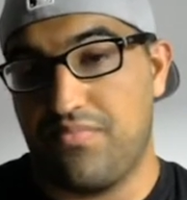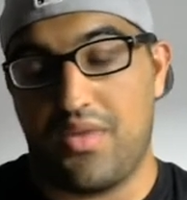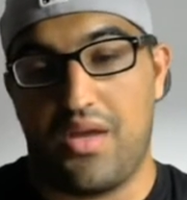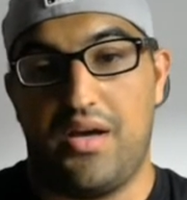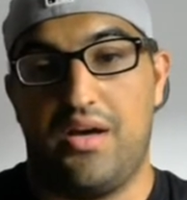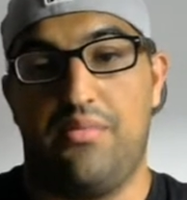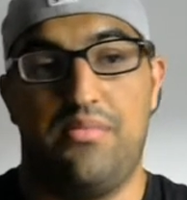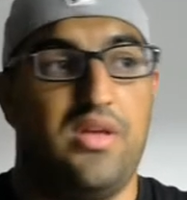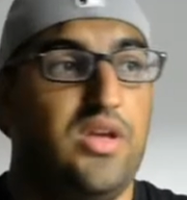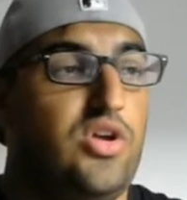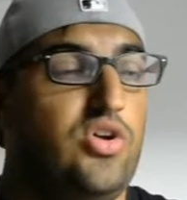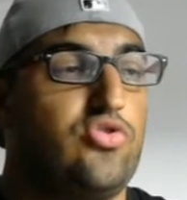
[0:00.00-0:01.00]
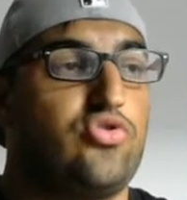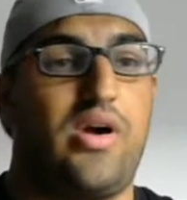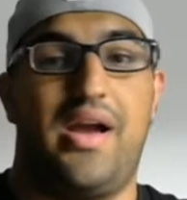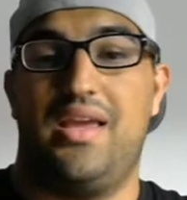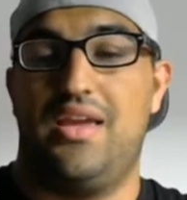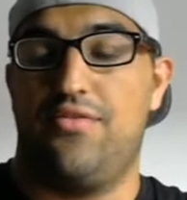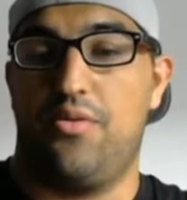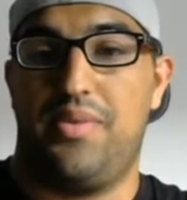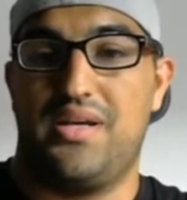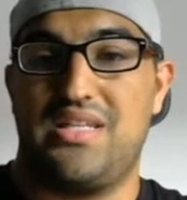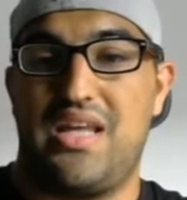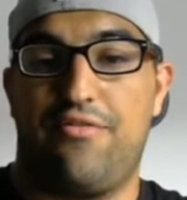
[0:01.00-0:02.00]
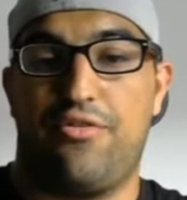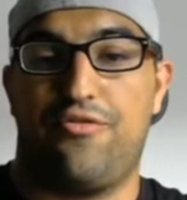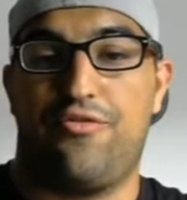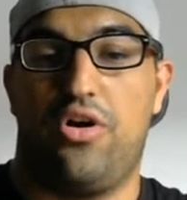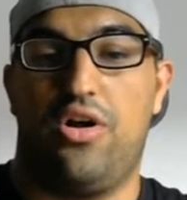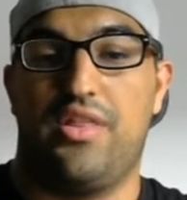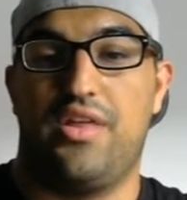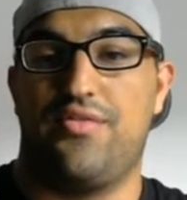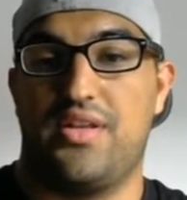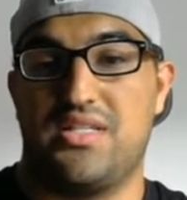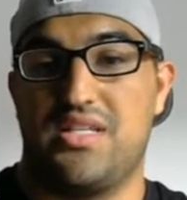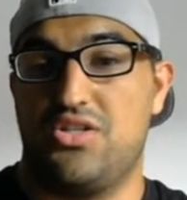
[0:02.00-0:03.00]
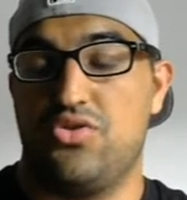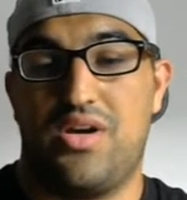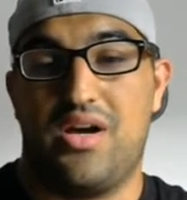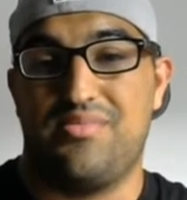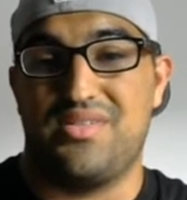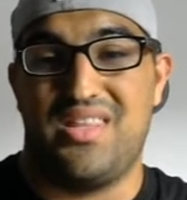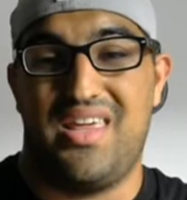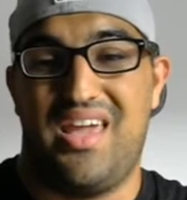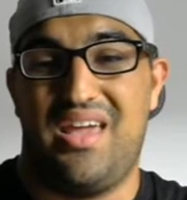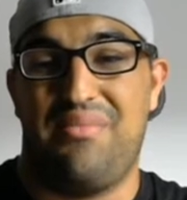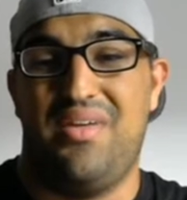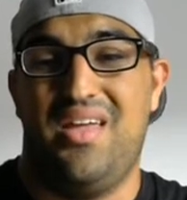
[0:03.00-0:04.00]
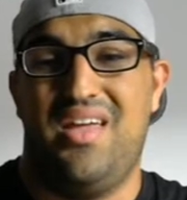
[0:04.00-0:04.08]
Try and give your best effort for all the events that do come to the game.